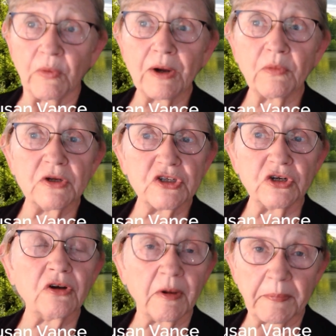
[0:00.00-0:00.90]
Where
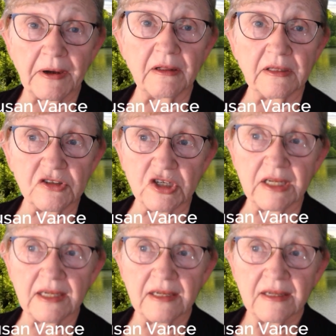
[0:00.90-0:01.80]
was your
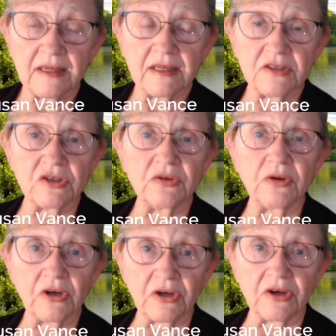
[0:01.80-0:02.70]
apology
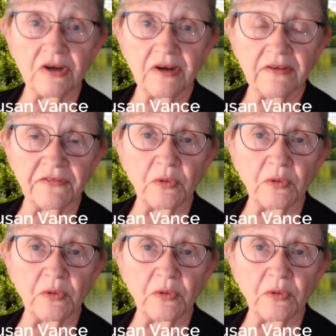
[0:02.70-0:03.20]
to her